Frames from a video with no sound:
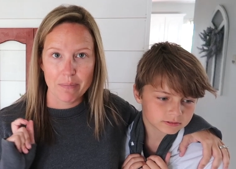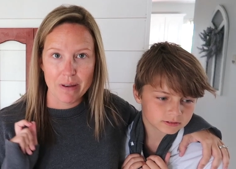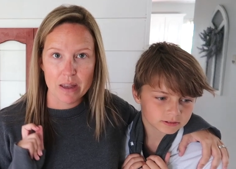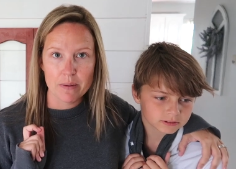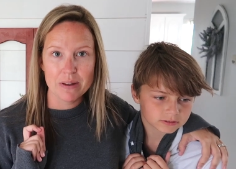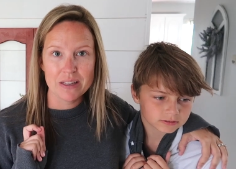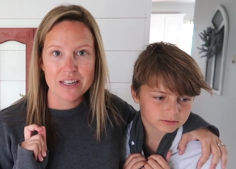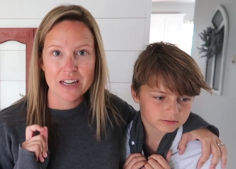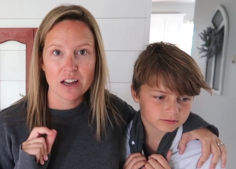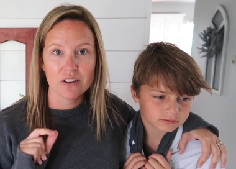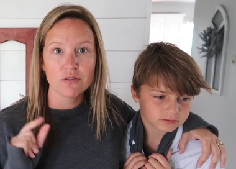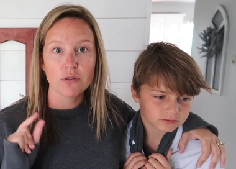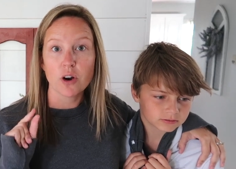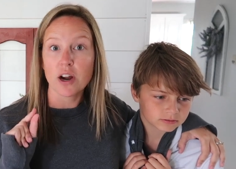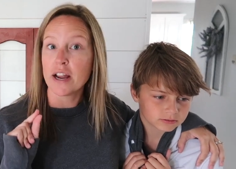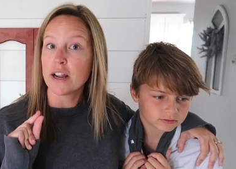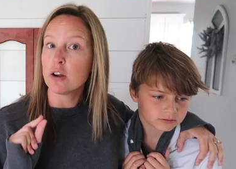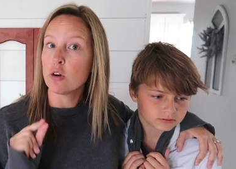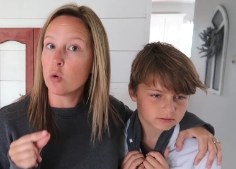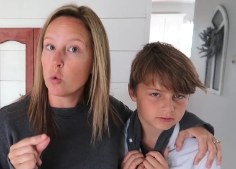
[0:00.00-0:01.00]
Speaker 1: the baby down
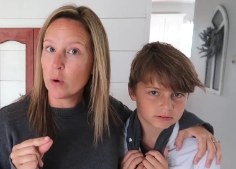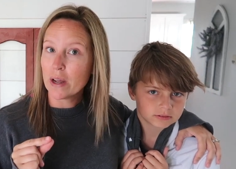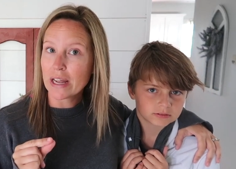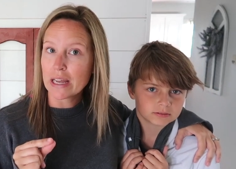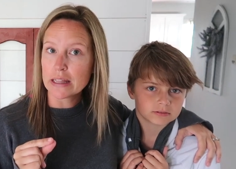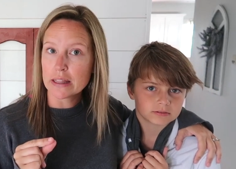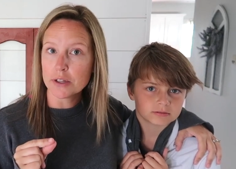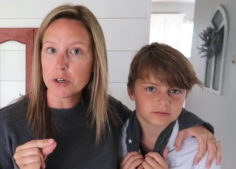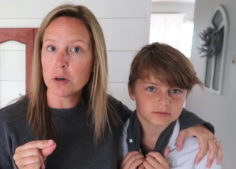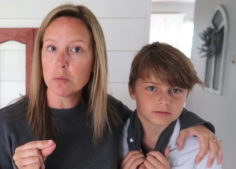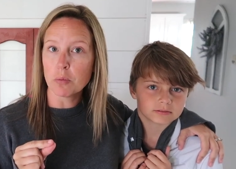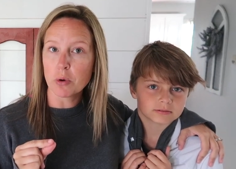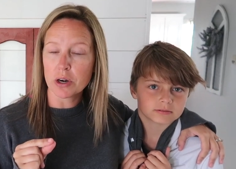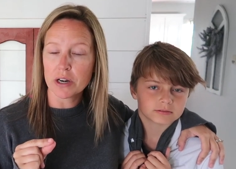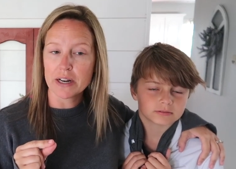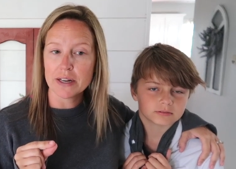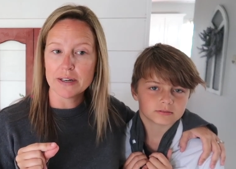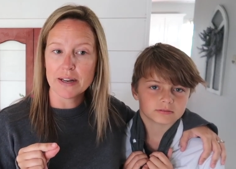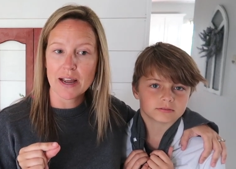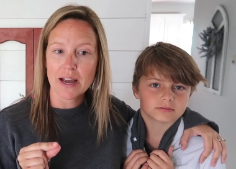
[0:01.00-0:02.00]
for a quick little
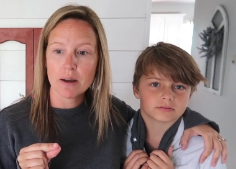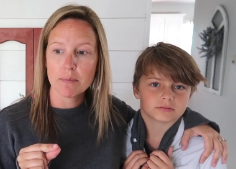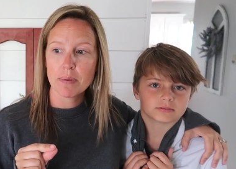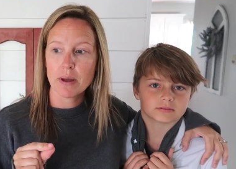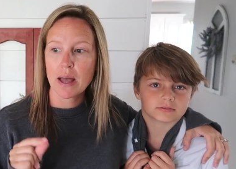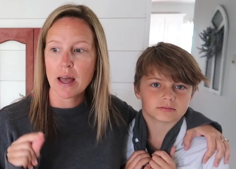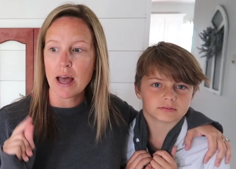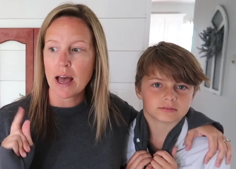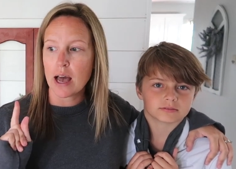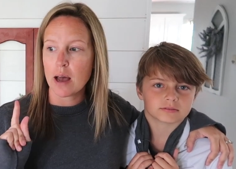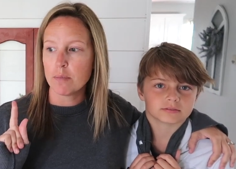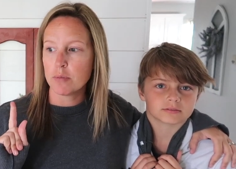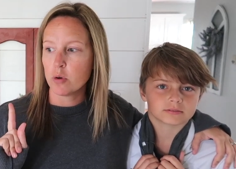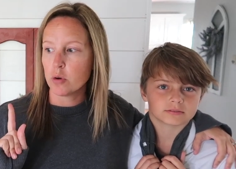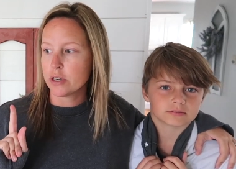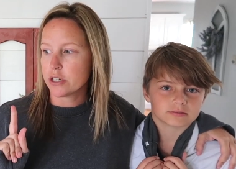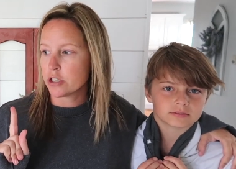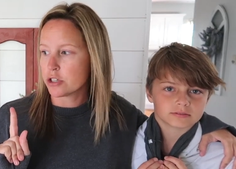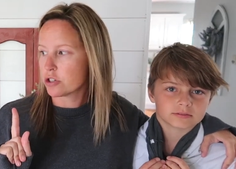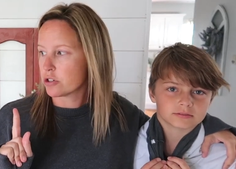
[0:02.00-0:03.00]
morning nap.
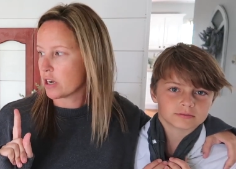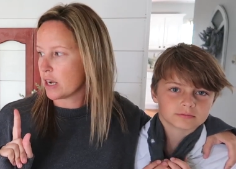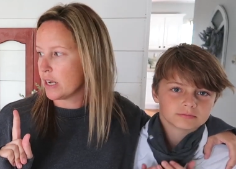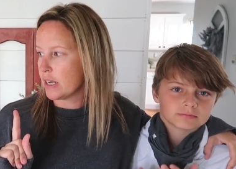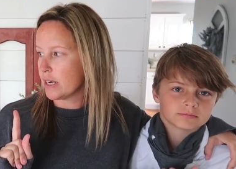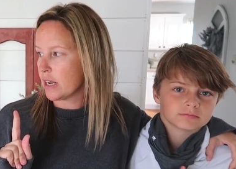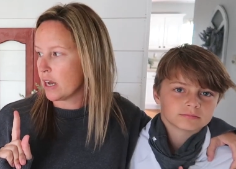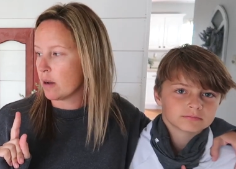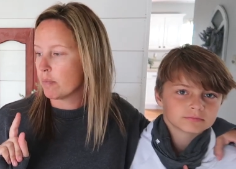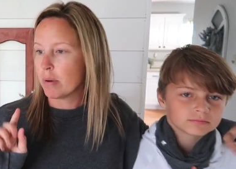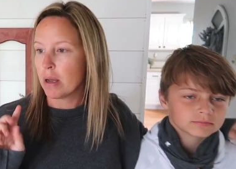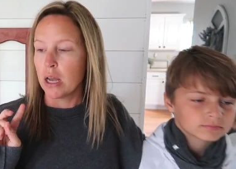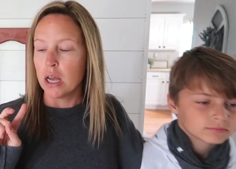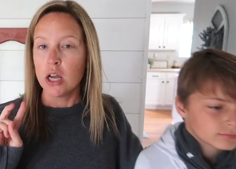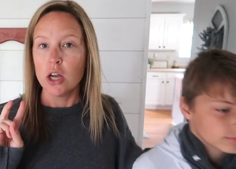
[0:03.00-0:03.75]
I'm going to straighten up